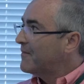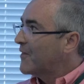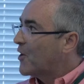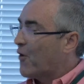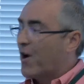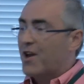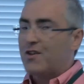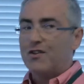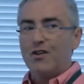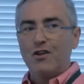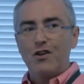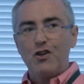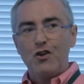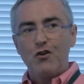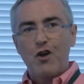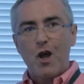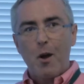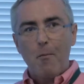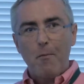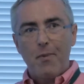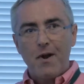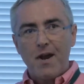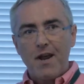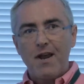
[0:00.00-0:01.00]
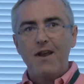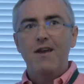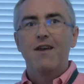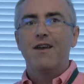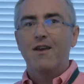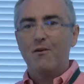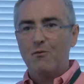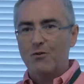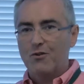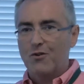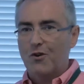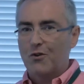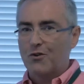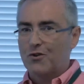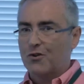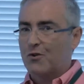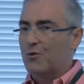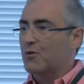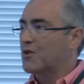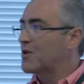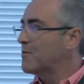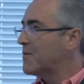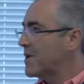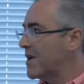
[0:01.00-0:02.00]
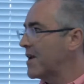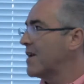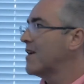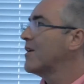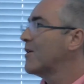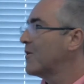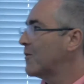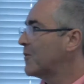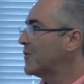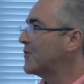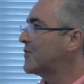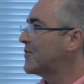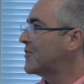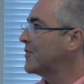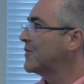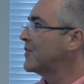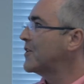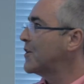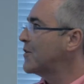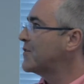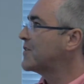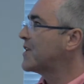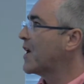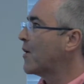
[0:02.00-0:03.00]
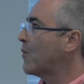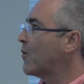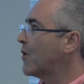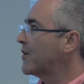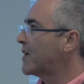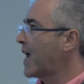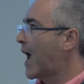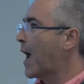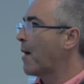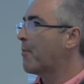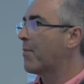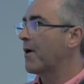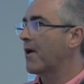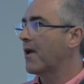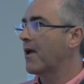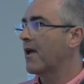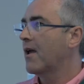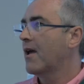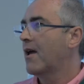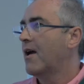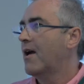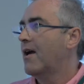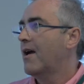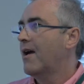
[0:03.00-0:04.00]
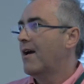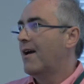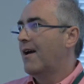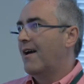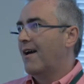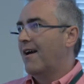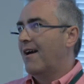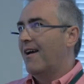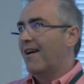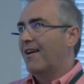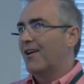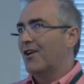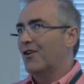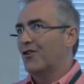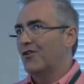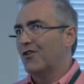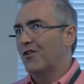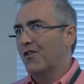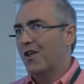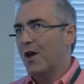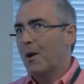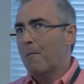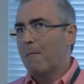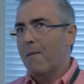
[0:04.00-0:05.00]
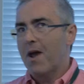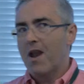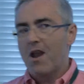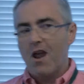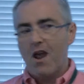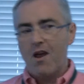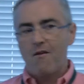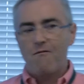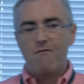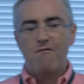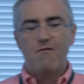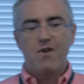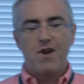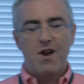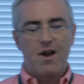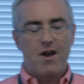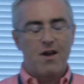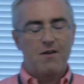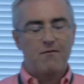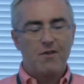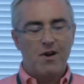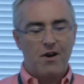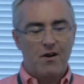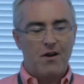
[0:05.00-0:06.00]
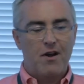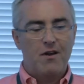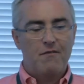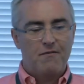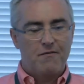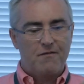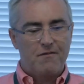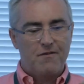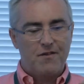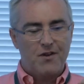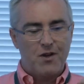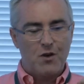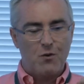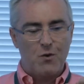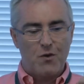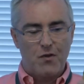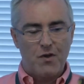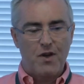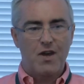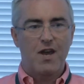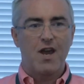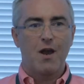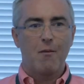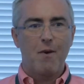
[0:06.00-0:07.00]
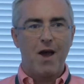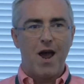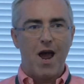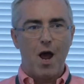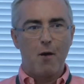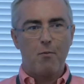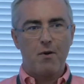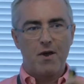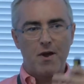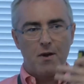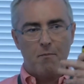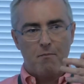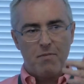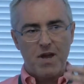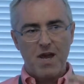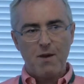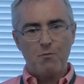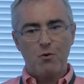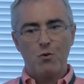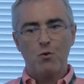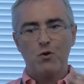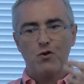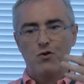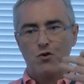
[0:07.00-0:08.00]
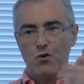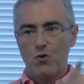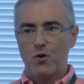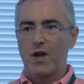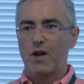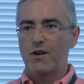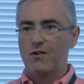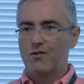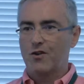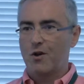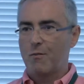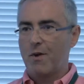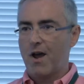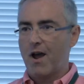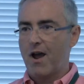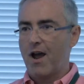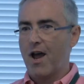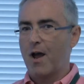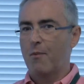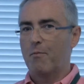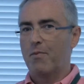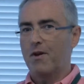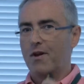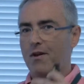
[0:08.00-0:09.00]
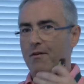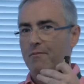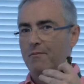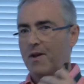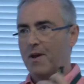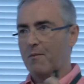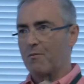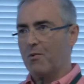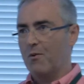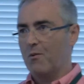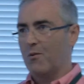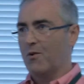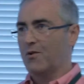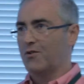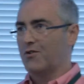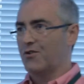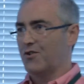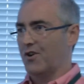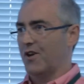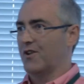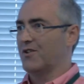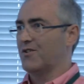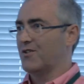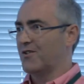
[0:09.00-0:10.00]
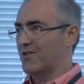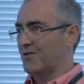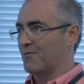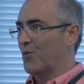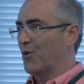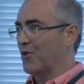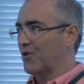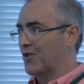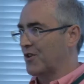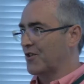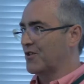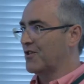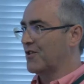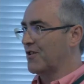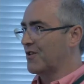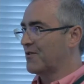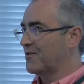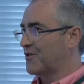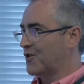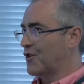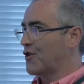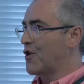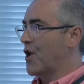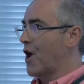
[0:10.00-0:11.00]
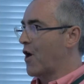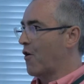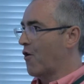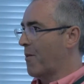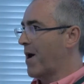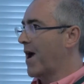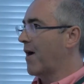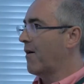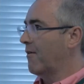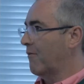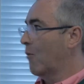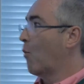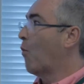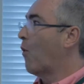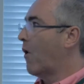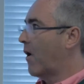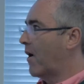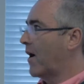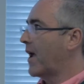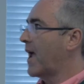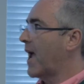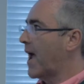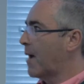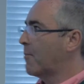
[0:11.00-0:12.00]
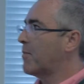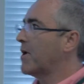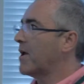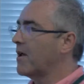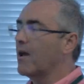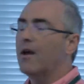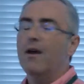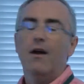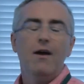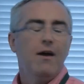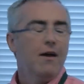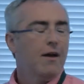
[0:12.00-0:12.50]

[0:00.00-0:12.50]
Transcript: creating a new company, it was logical to me was to use that word happy, because it then meant every day of your life you were thinking about happy, people were talking to you about happy, people were just wanting to know about why happy,